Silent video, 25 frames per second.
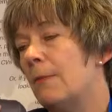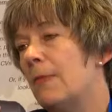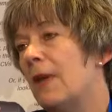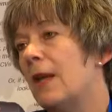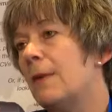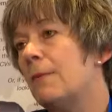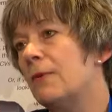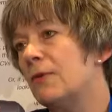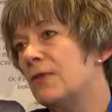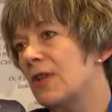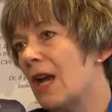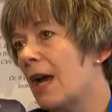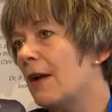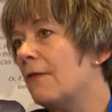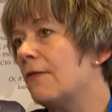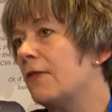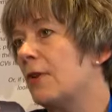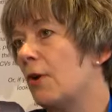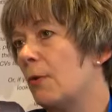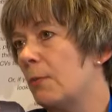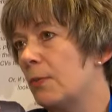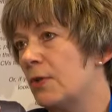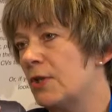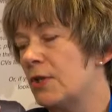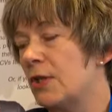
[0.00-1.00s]
people to have
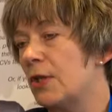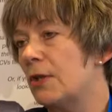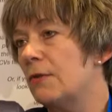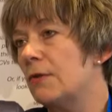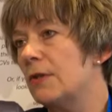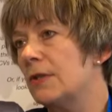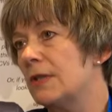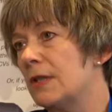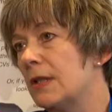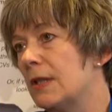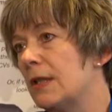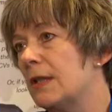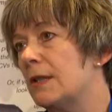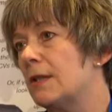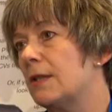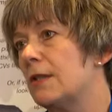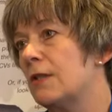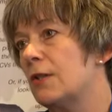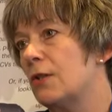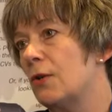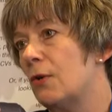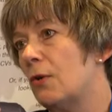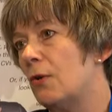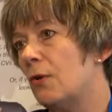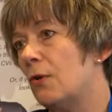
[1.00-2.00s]
the opportunity
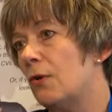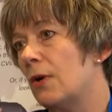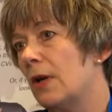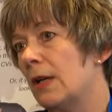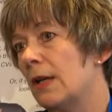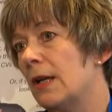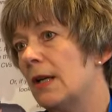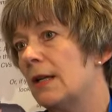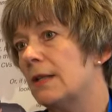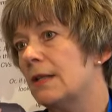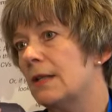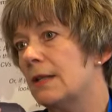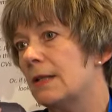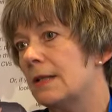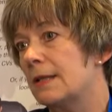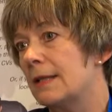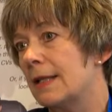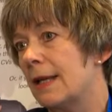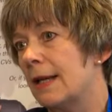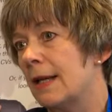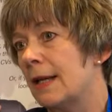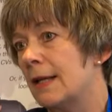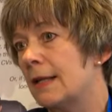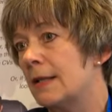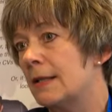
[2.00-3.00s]
to talk and
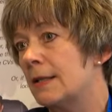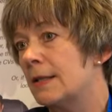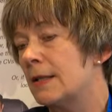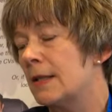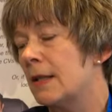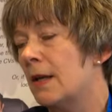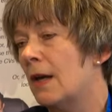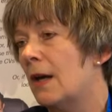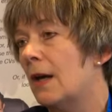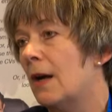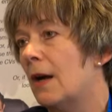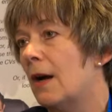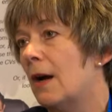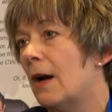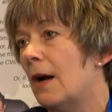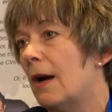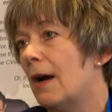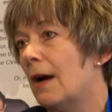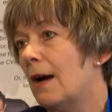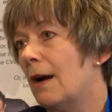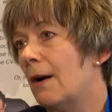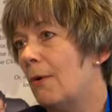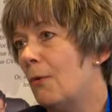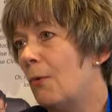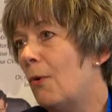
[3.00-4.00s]
understand
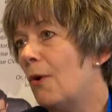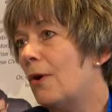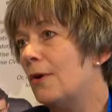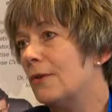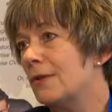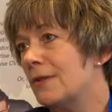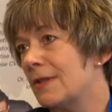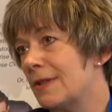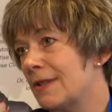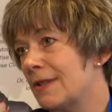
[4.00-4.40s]
what